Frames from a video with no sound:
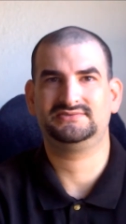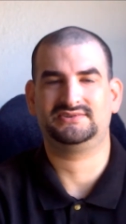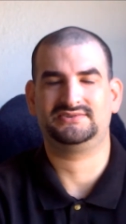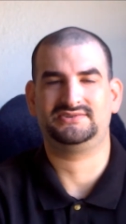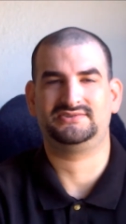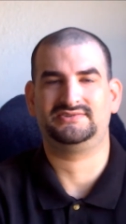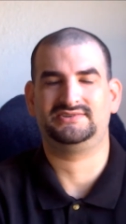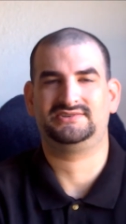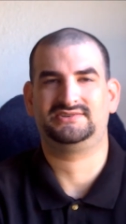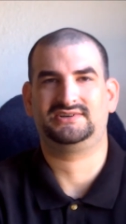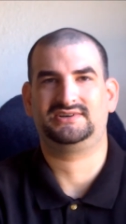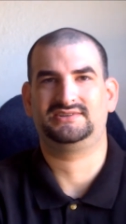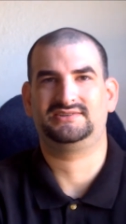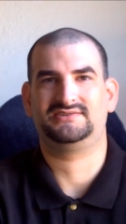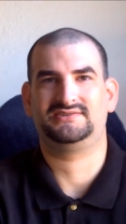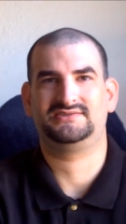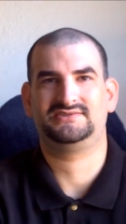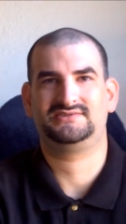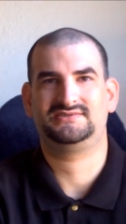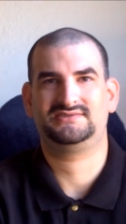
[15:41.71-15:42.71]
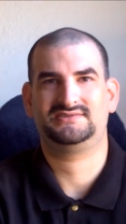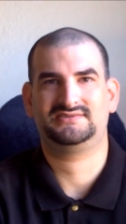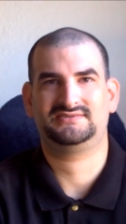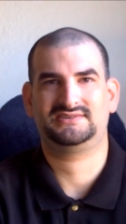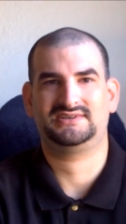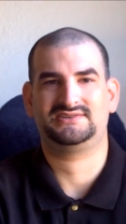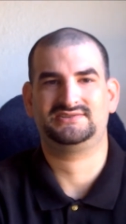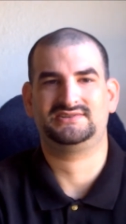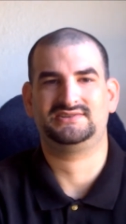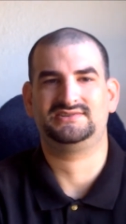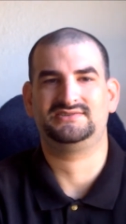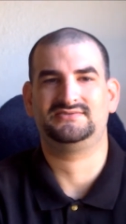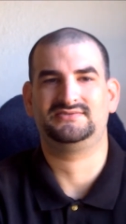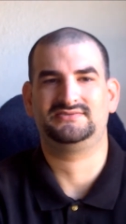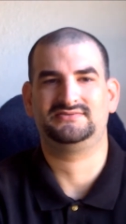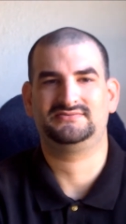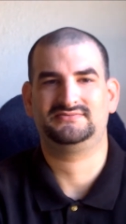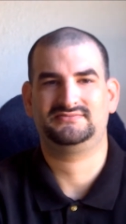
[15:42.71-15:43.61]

you know, doing to others as they do